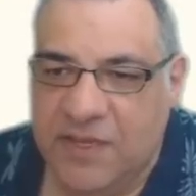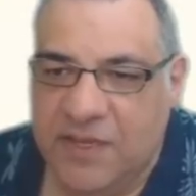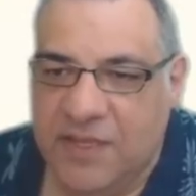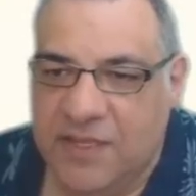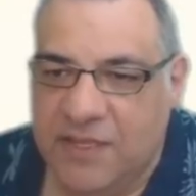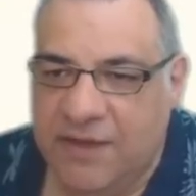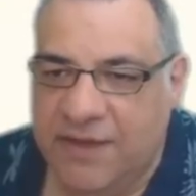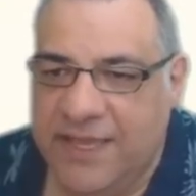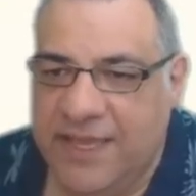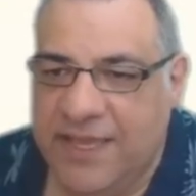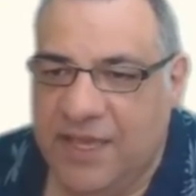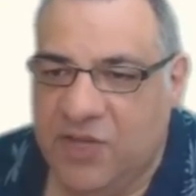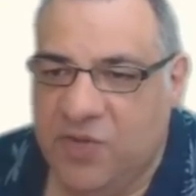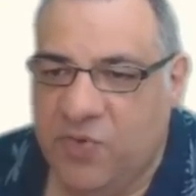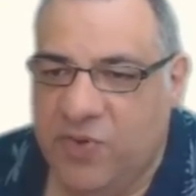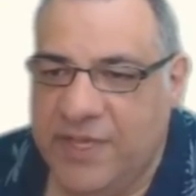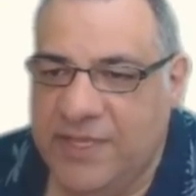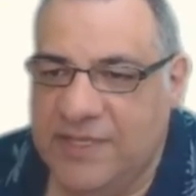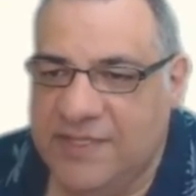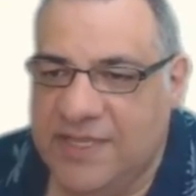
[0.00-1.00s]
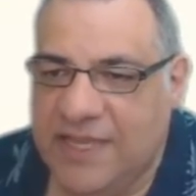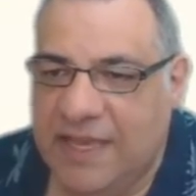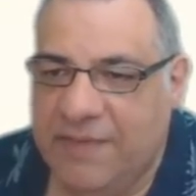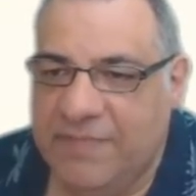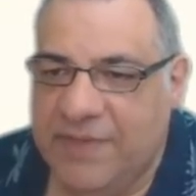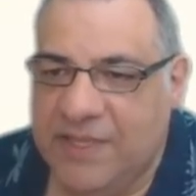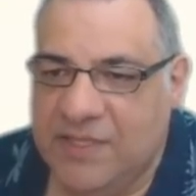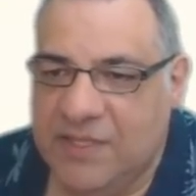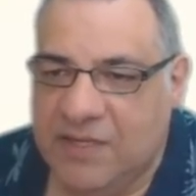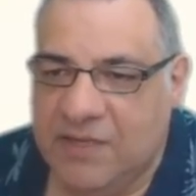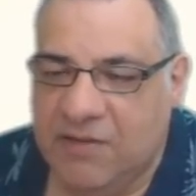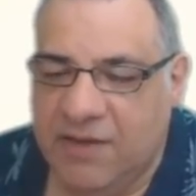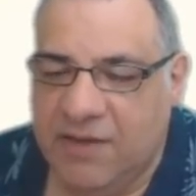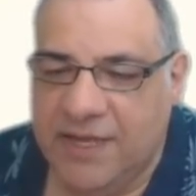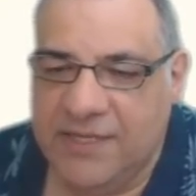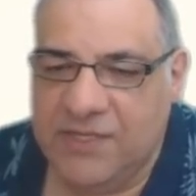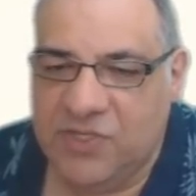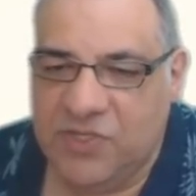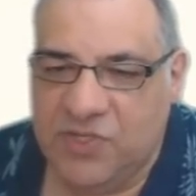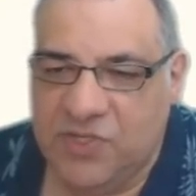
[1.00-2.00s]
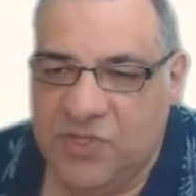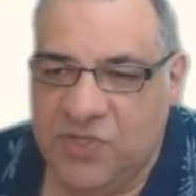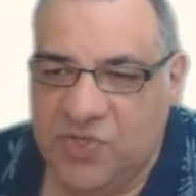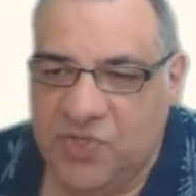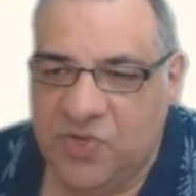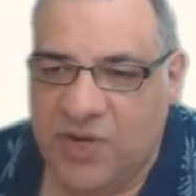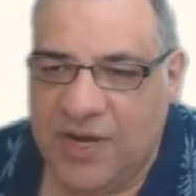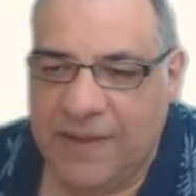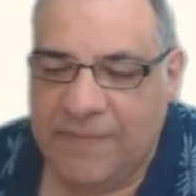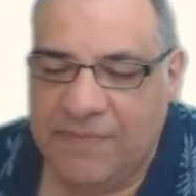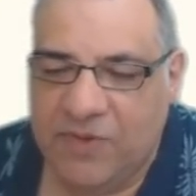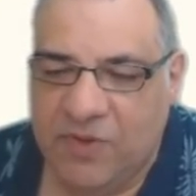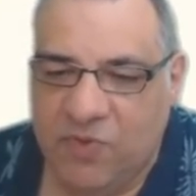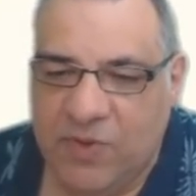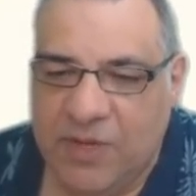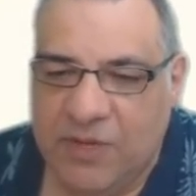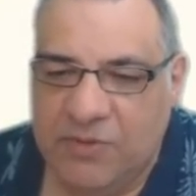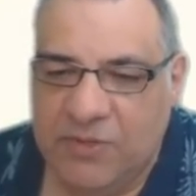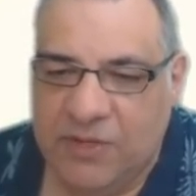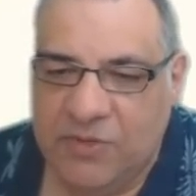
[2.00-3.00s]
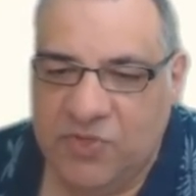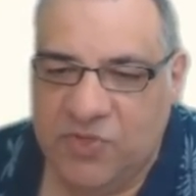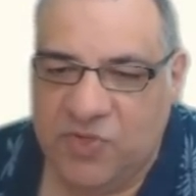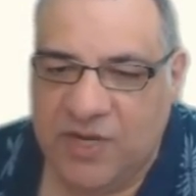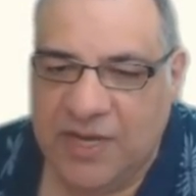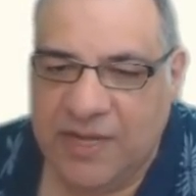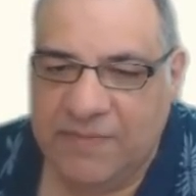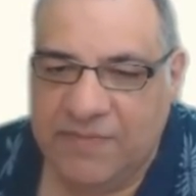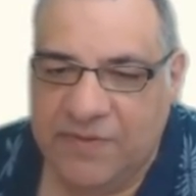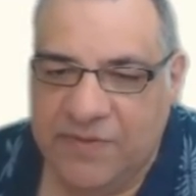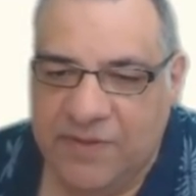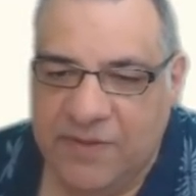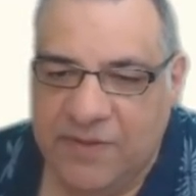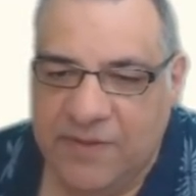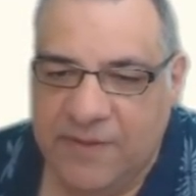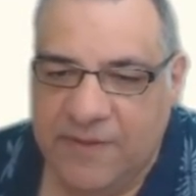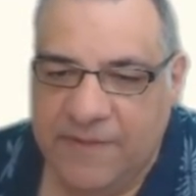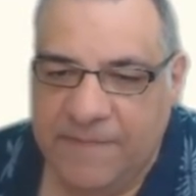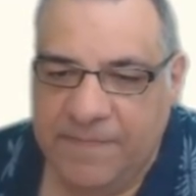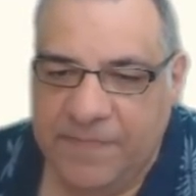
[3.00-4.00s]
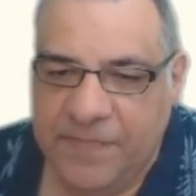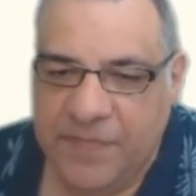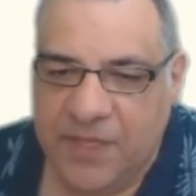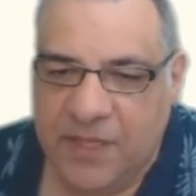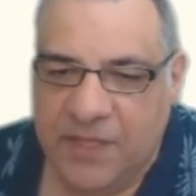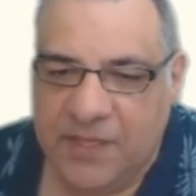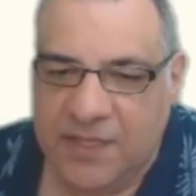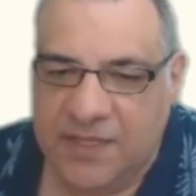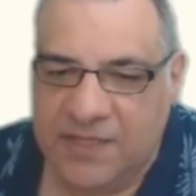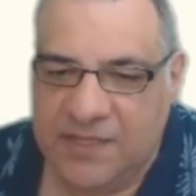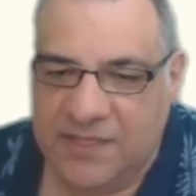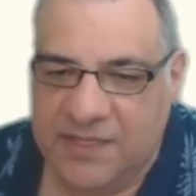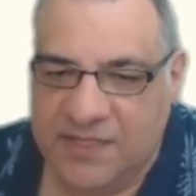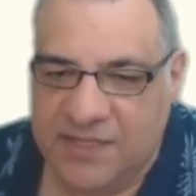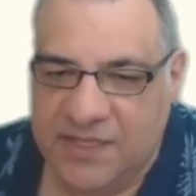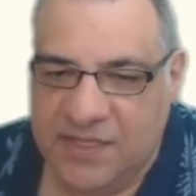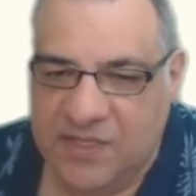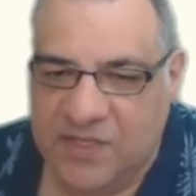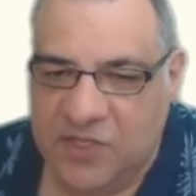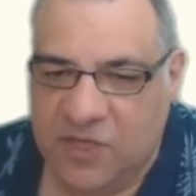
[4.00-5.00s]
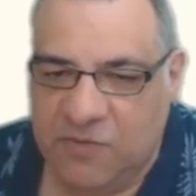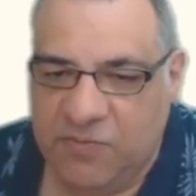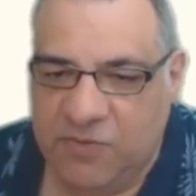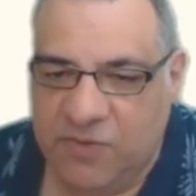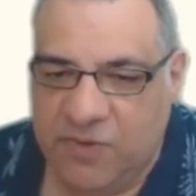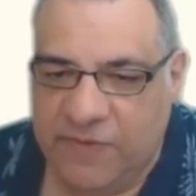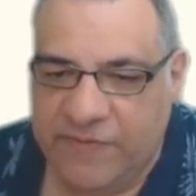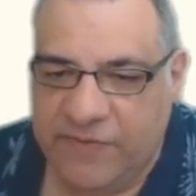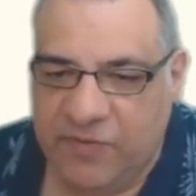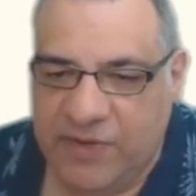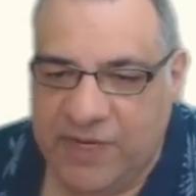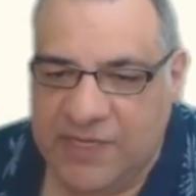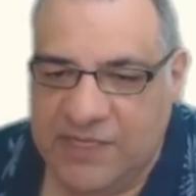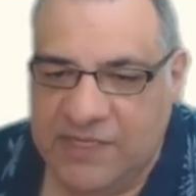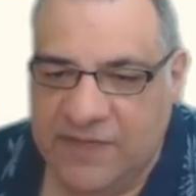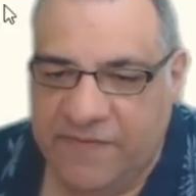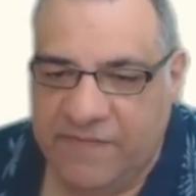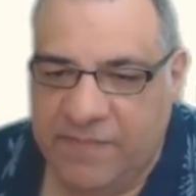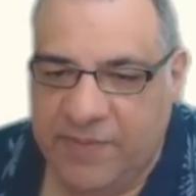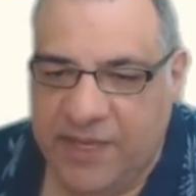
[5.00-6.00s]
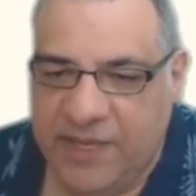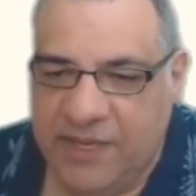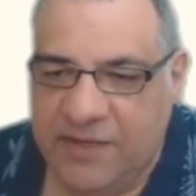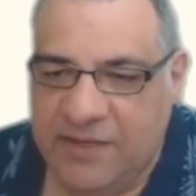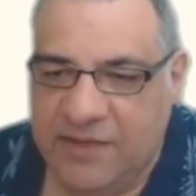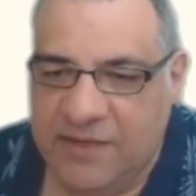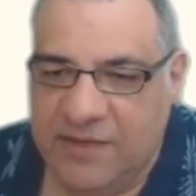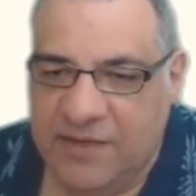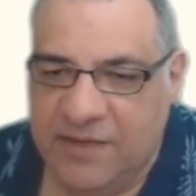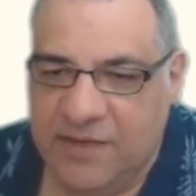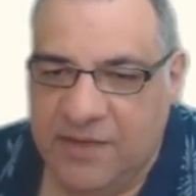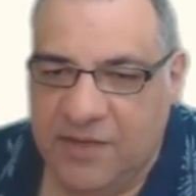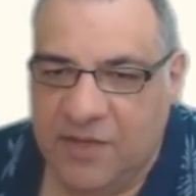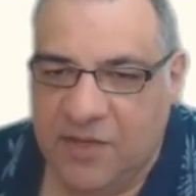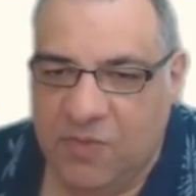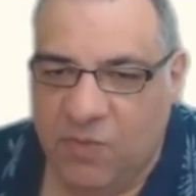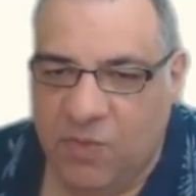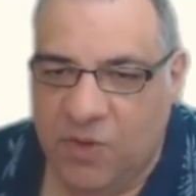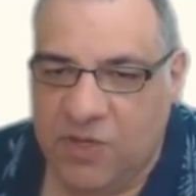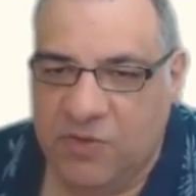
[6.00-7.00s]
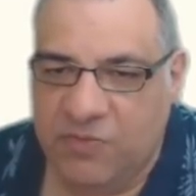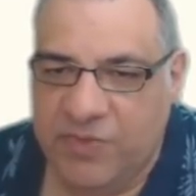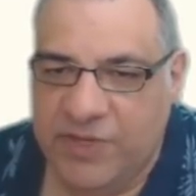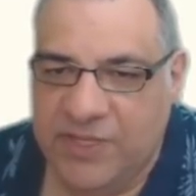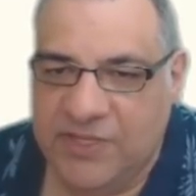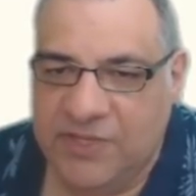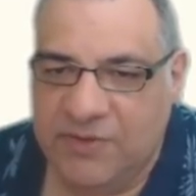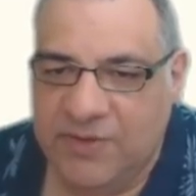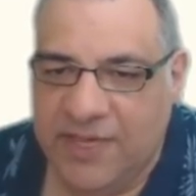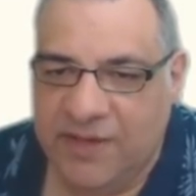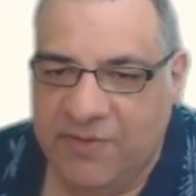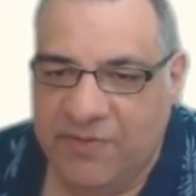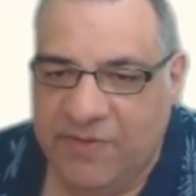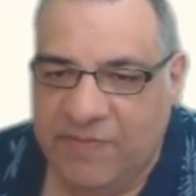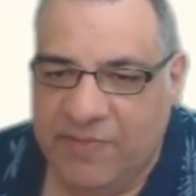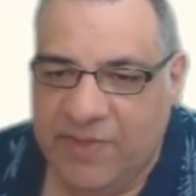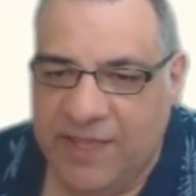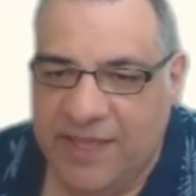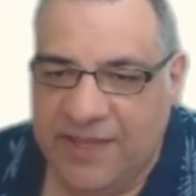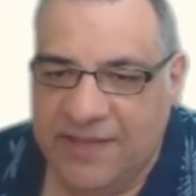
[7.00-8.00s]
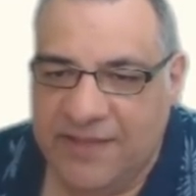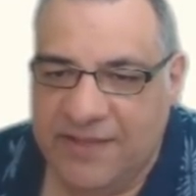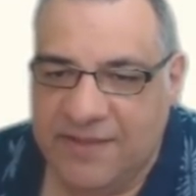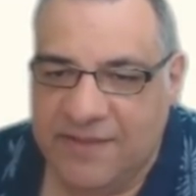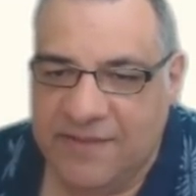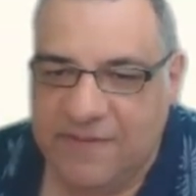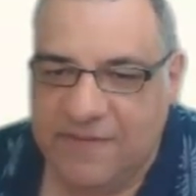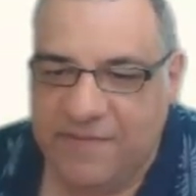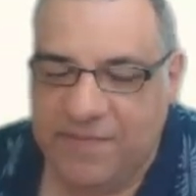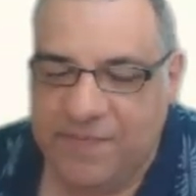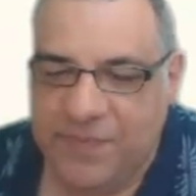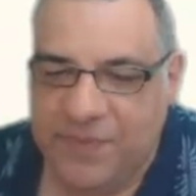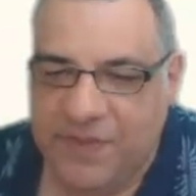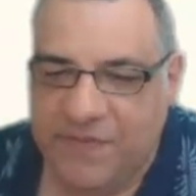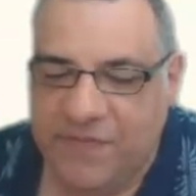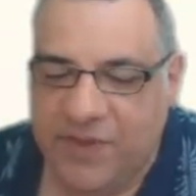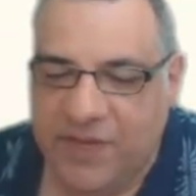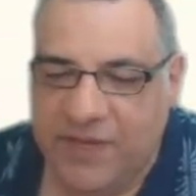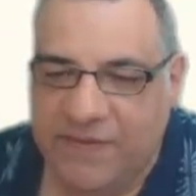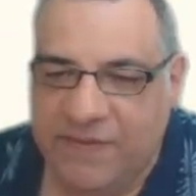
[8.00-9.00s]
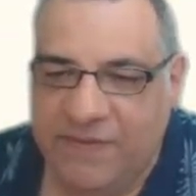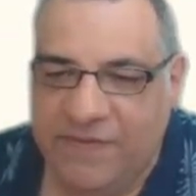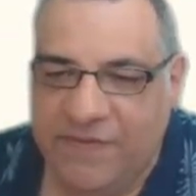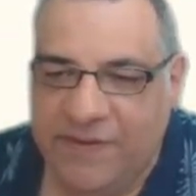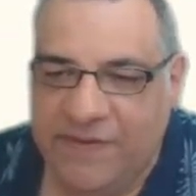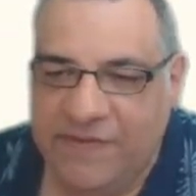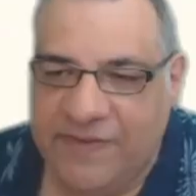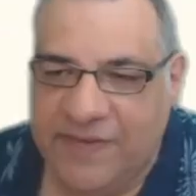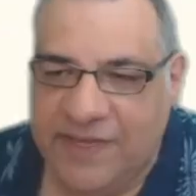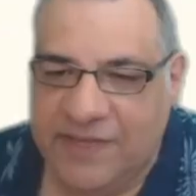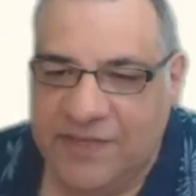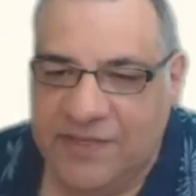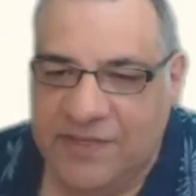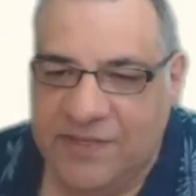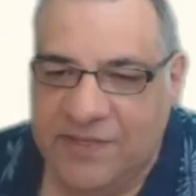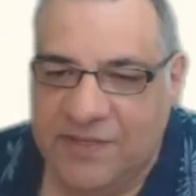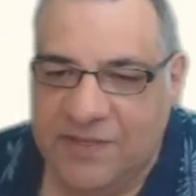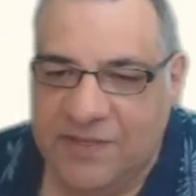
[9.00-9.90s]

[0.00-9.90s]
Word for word: Now here, queen's gambit, decline trap, a well-known trap. This is an example of a relative pin. What can we do here with black? If I give you 5 seconds.